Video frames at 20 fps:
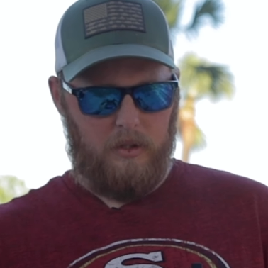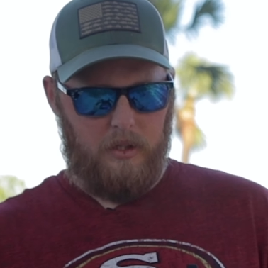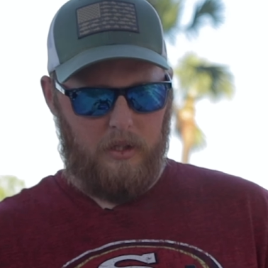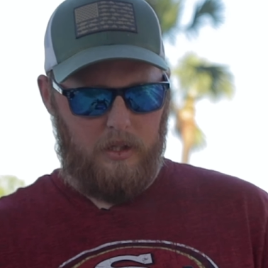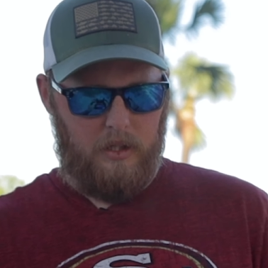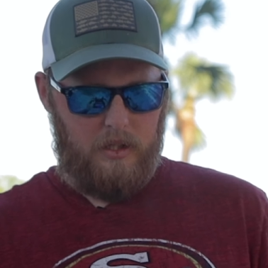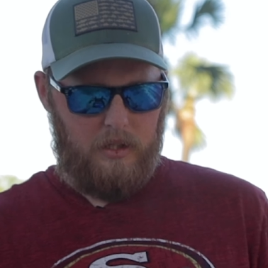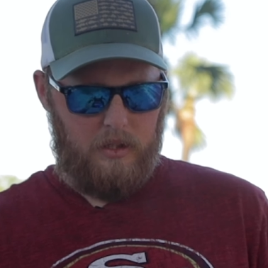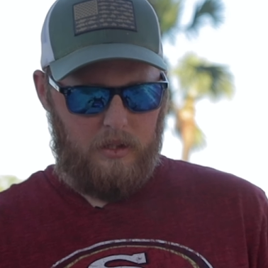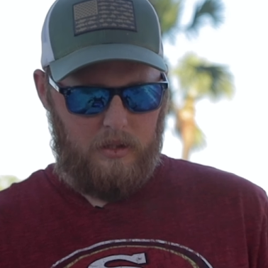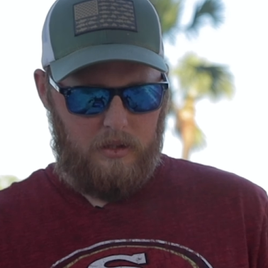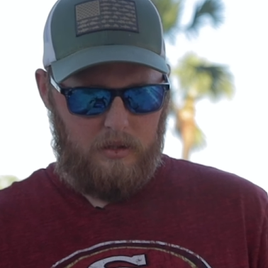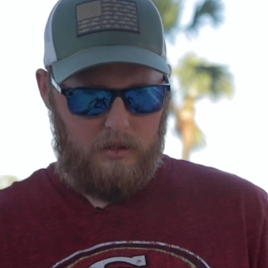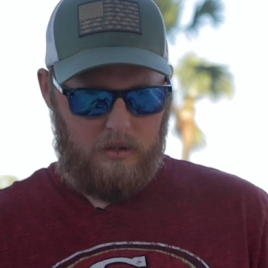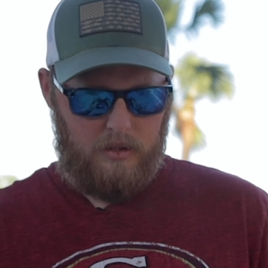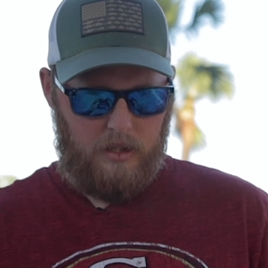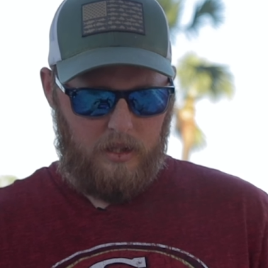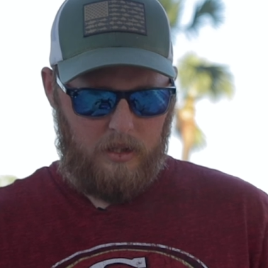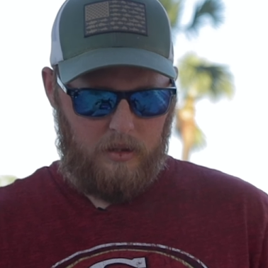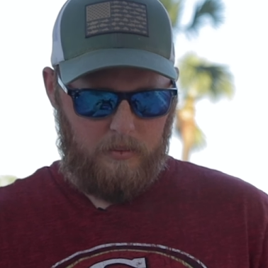Okay,
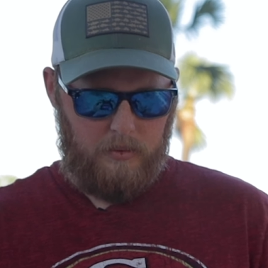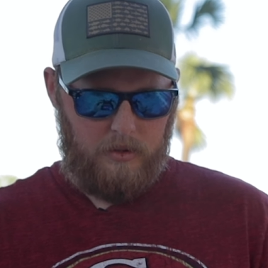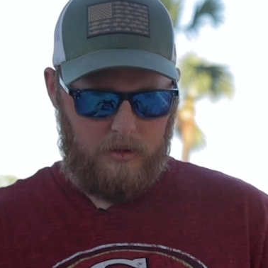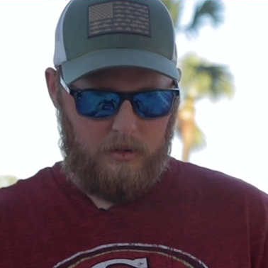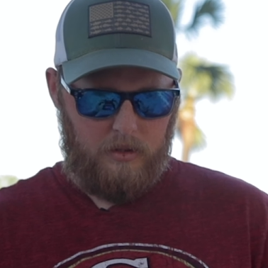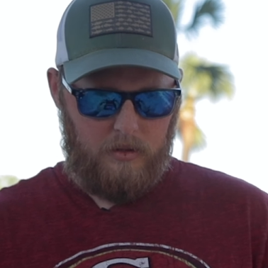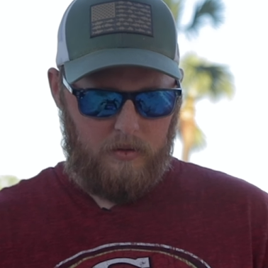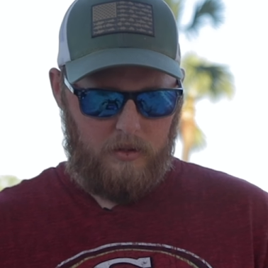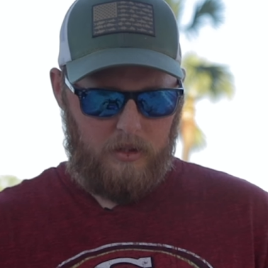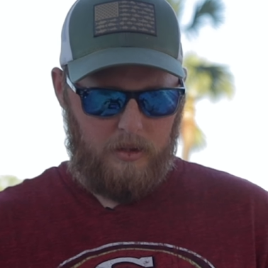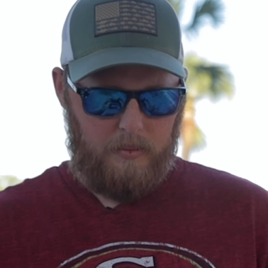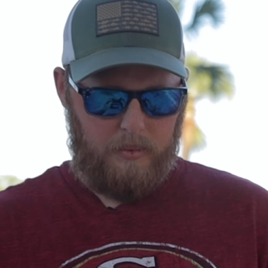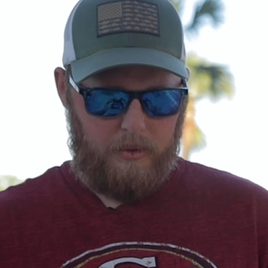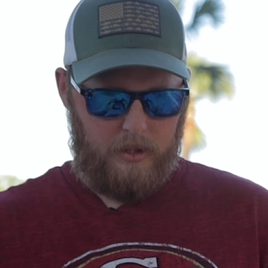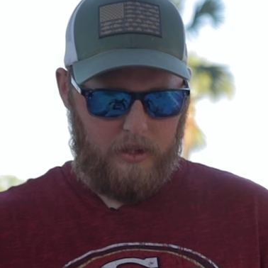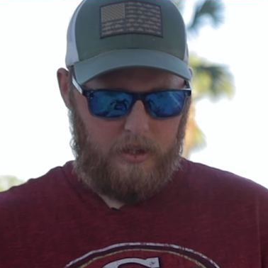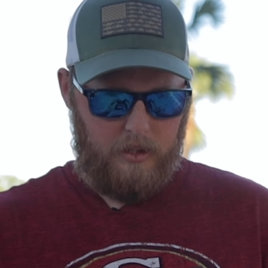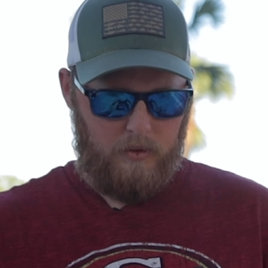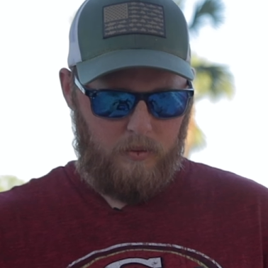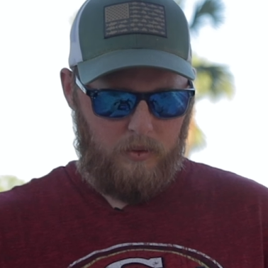now I'm gonna go up
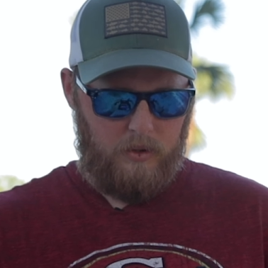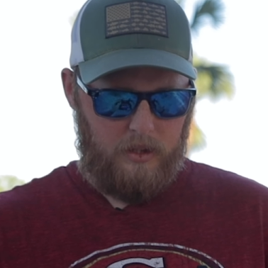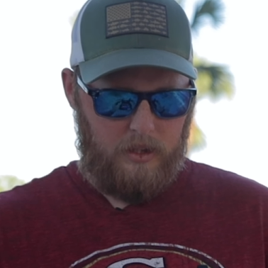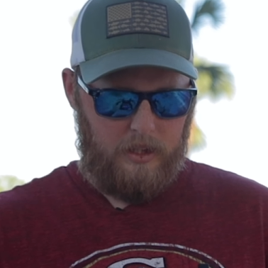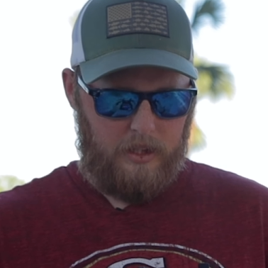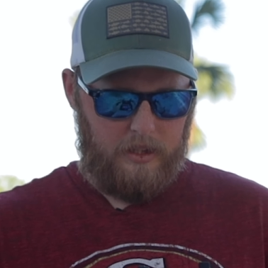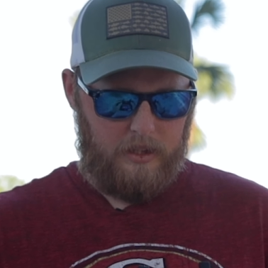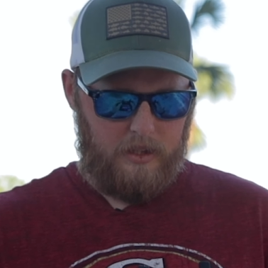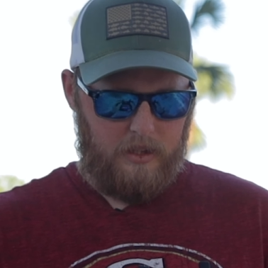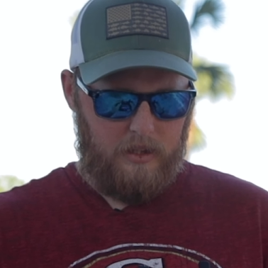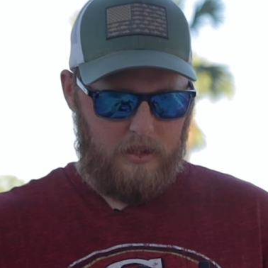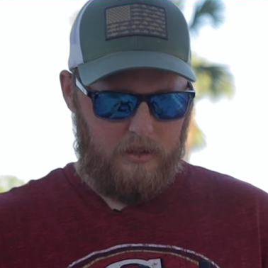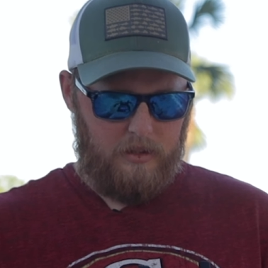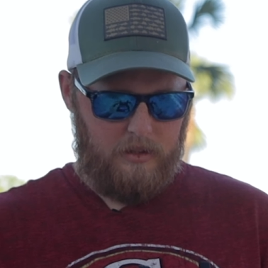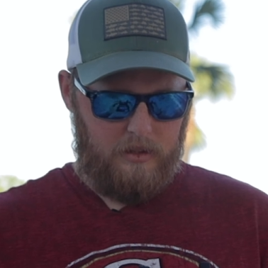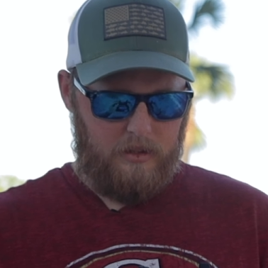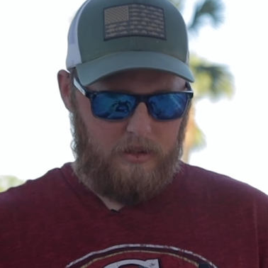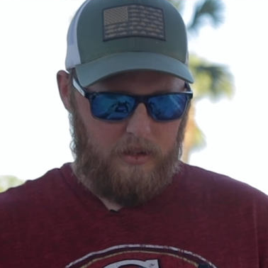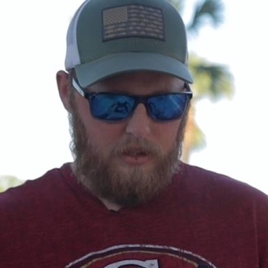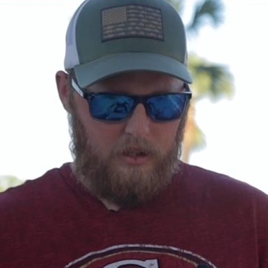and get one like
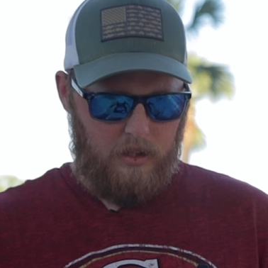this.